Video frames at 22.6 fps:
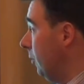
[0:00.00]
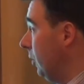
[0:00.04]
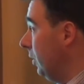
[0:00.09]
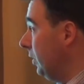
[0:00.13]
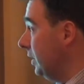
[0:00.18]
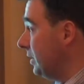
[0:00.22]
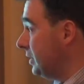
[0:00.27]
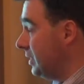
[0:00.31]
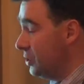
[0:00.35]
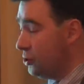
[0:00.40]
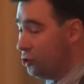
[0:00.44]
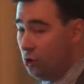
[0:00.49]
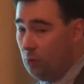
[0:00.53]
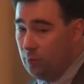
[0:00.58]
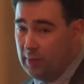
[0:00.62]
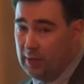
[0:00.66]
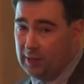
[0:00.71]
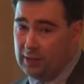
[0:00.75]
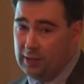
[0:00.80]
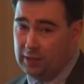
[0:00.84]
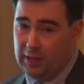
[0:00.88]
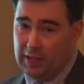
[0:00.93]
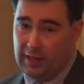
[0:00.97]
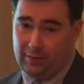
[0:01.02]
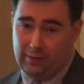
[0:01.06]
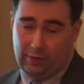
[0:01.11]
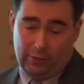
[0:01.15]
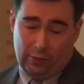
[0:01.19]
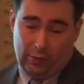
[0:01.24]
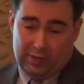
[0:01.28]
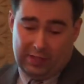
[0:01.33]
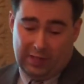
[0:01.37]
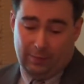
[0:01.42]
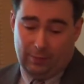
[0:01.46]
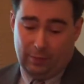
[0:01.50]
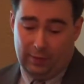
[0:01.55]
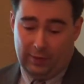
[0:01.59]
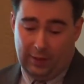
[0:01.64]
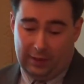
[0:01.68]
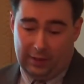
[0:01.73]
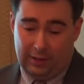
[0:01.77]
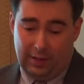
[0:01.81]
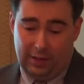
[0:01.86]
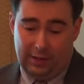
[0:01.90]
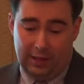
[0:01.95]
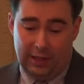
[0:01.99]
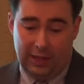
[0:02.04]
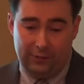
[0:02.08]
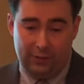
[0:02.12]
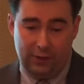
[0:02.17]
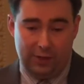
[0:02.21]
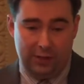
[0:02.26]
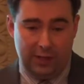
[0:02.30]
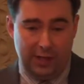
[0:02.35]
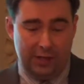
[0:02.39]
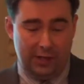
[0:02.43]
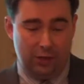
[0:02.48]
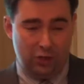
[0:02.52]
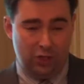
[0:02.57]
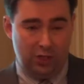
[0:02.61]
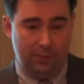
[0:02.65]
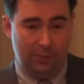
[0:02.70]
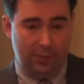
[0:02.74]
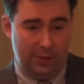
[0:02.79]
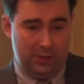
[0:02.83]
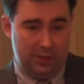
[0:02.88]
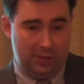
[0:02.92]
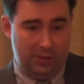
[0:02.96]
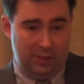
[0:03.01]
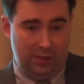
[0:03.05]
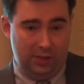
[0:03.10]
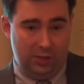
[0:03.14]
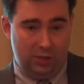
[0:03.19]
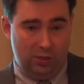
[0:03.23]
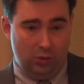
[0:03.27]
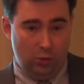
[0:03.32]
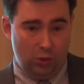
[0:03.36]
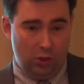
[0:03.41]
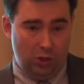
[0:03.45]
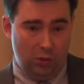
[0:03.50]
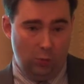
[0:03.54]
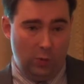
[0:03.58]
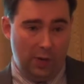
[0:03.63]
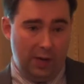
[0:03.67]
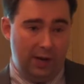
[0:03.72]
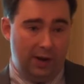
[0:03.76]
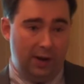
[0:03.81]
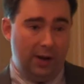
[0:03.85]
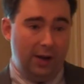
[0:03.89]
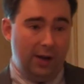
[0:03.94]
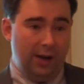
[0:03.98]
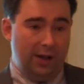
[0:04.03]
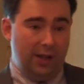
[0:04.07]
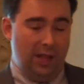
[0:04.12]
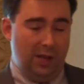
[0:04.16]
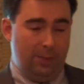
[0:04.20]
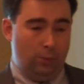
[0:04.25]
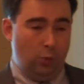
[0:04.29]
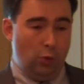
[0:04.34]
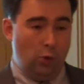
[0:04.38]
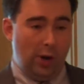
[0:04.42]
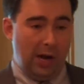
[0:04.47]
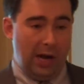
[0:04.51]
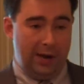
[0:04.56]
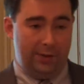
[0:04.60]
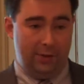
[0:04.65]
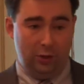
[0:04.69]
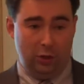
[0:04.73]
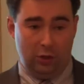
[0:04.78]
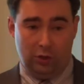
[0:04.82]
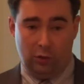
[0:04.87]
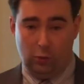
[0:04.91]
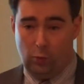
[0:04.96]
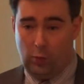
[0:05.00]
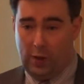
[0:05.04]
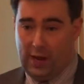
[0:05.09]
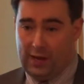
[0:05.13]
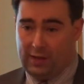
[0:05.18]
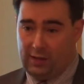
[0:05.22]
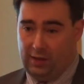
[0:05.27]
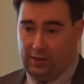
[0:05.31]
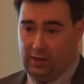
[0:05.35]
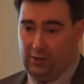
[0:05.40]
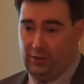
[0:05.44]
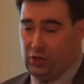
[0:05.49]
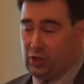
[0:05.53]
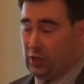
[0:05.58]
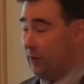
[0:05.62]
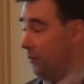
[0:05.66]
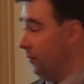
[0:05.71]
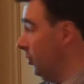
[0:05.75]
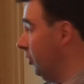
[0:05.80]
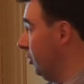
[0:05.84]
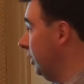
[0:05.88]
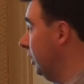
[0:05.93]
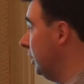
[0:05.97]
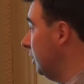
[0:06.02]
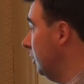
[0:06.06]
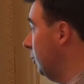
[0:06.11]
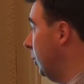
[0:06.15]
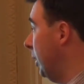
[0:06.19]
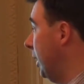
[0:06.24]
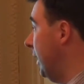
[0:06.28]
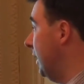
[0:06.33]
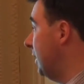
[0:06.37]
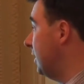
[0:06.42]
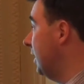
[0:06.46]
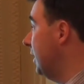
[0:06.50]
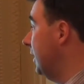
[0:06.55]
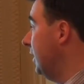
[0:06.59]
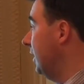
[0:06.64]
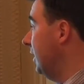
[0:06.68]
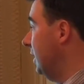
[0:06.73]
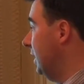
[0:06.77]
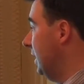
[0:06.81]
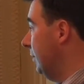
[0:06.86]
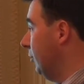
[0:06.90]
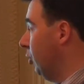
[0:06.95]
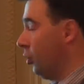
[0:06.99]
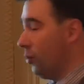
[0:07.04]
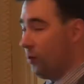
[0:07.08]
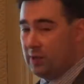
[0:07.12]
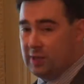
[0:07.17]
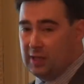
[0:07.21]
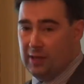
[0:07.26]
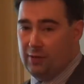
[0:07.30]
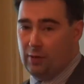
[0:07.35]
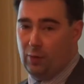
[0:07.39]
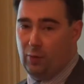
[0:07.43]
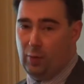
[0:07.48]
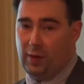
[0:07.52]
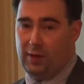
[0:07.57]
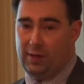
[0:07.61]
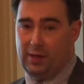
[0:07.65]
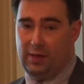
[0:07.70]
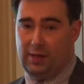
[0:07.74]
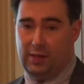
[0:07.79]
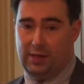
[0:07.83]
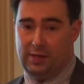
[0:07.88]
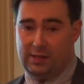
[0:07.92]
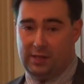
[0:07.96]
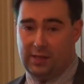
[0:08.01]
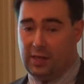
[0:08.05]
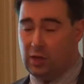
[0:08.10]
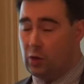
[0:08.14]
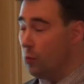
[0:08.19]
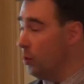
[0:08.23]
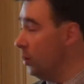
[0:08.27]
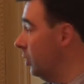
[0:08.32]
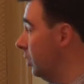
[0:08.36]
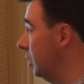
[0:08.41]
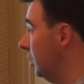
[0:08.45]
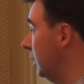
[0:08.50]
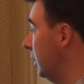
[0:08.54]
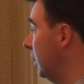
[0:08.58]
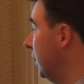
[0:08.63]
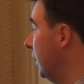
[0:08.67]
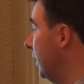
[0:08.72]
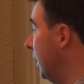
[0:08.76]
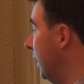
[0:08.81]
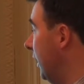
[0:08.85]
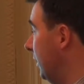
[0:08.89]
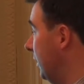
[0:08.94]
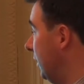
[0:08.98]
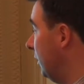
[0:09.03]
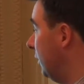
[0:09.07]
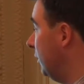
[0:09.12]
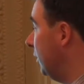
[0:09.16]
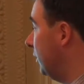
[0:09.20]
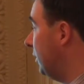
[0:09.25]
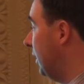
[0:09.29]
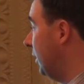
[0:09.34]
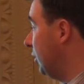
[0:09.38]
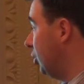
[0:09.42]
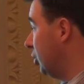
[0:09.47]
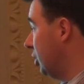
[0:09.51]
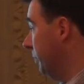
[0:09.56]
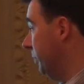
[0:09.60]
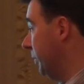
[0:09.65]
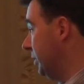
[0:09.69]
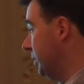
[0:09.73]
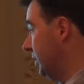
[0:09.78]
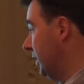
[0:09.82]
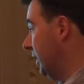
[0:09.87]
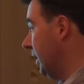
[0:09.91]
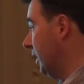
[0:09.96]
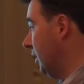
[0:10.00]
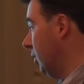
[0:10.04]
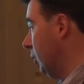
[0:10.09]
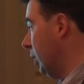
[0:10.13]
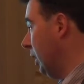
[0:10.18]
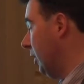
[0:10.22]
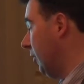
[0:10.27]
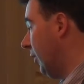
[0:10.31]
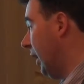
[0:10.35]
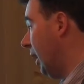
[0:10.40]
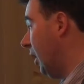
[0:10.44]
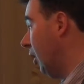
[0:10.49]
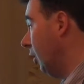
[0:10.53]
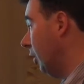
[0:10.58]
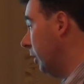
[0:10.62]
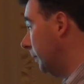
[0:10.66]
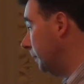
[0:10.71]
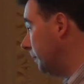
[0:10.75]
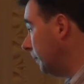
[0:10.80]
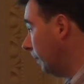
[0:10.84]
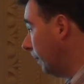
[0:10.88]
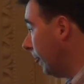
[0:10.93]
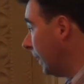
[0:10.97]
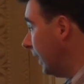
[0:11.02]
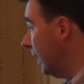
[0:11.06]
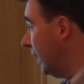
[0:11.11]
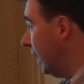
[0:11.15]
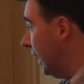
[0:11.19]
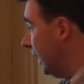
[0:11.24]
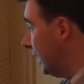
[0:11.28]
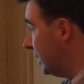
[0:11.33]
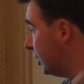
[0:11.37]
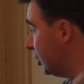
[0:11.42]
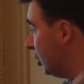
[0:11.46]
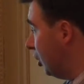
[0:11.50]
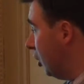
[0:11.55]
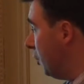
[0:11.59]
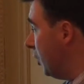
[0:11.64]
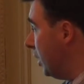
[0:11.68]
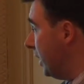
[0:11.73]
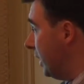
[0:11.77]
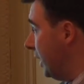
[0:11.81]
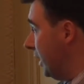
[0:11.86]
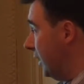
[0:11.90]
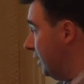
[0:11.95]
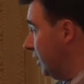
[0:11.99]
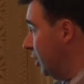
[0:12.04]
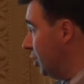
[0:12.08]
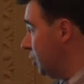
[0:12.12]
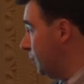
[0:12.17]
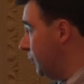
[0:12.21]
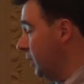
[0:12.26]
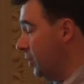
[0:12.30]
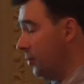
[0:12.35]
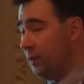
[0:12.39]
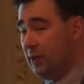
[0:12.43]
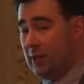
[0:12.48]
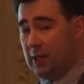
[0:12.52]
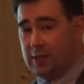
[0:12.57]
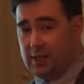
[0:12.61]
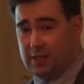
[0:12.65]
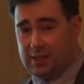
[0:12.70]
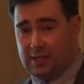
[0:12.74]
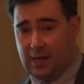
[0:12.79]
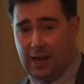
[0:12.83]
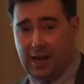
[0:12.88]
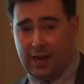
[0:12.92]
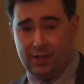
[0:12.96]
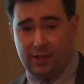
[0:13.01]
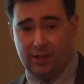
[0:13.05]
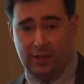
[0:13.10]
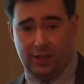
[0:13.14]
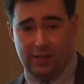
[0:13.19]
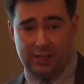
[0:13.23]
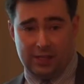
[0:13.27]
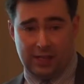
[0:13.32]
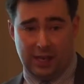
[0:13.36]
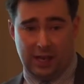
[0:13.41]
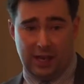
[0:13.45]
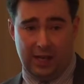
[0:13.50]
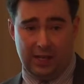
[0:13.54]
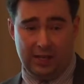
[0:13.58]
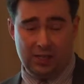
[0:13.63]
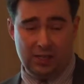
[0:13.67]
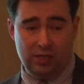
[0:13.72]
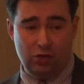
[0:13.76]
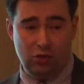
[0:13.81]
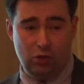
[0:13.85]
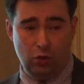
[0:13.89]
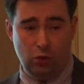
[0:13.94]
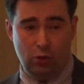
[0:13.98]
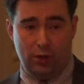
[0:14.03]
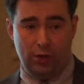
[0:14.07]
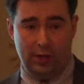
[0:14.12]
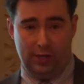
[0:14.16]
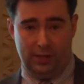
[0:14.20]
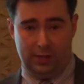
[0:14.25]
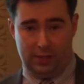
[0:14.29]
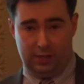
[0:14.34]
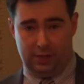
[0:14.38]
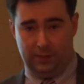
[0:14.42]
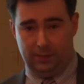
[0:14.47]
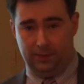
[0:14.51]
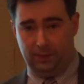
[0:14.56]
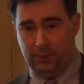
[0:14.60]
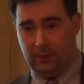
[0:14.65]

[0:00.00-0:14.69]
Let's assume that in left, for example, that in left dictatorship is the institution where the poor have a lot of weight and the rich have very little weight. In democracy, everyone is equal. In the dictatorship, it's the other way around. And so, in each period, the society decides two things.